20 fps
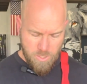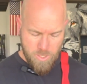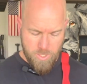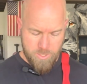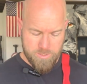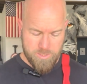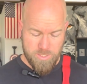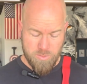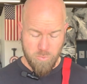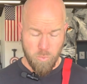
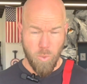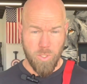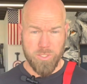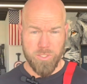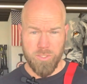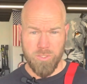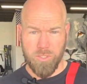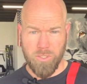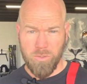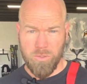It says what
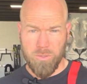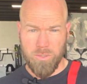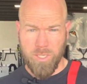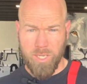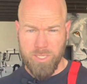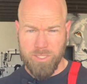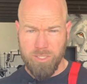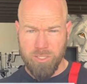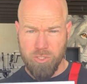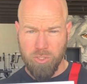to do. It
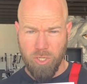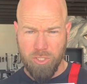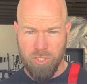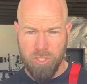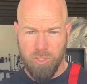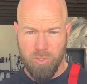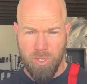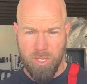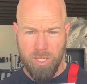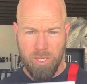has
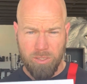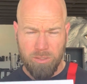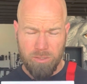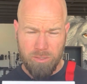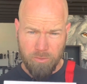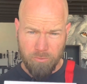instructions right here.